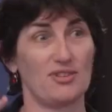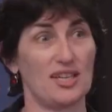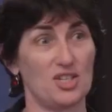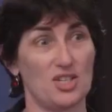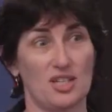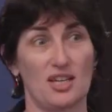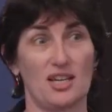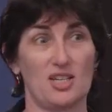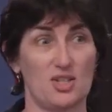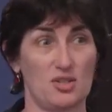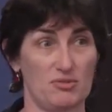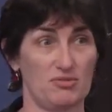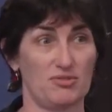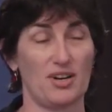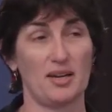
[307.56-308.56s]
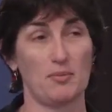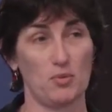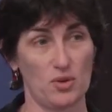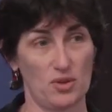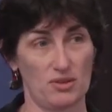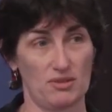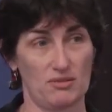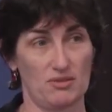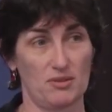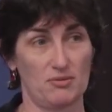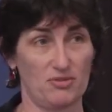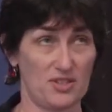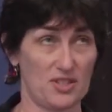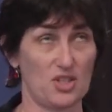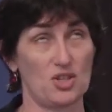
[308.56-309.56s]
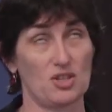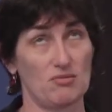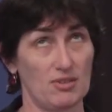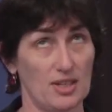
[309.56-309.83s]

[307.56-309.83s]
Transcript: educational framework, the physician